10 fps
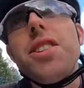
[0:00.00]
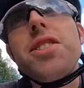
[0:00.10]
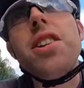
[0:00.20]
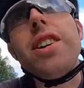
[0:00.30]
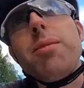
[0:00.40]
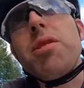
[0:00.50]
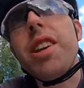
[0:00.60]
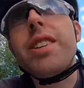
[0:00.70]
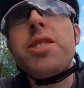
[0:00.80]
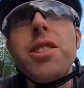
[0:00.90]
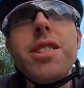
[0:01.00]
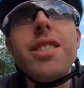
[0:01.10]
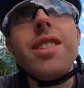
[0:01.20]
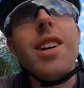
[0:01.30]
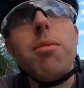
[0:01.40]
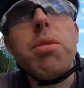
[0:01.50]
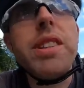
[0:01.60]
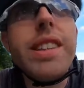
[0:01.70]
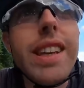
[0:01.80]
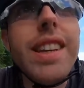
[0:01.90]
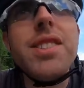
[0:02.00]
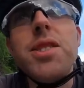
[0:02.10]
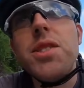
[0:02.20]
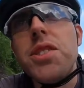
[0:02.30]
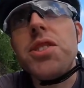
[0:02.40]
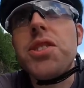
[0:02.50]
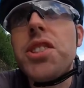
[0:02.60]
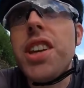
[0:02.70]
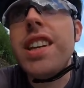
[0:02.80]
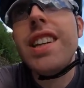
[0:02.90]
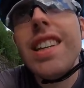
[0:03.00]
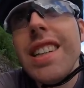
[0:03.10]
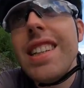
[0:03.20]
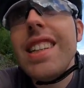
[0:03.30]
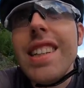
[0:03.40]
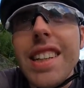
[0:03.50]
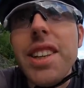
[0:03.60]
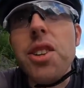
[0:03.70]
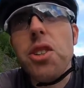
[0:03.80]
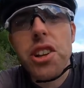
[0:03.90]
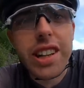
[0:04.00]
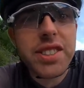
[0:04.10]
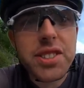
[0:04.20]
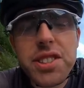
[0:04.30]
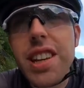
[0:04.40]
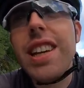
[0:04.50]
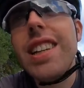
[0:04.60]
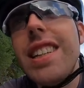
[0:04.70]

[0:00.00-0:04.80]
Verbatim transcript: So the time section begins in earnest.